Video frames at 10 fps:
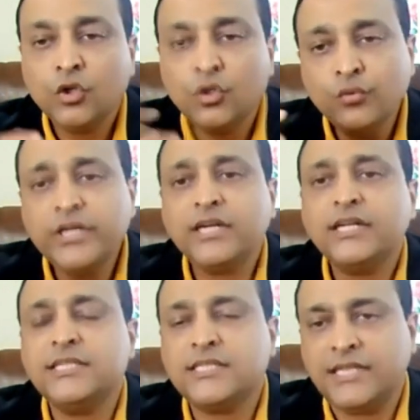Do we
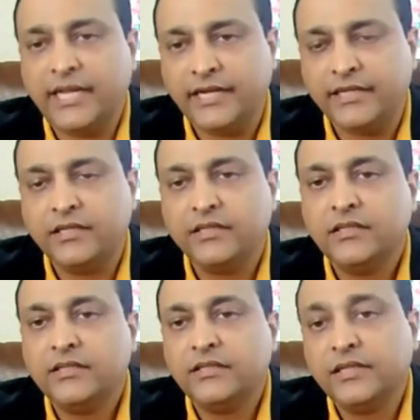understand
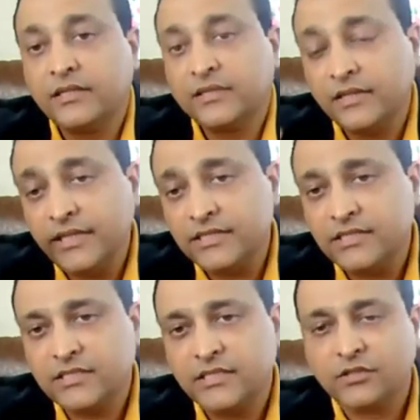the
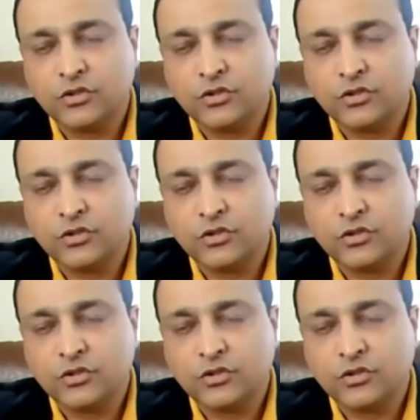risks?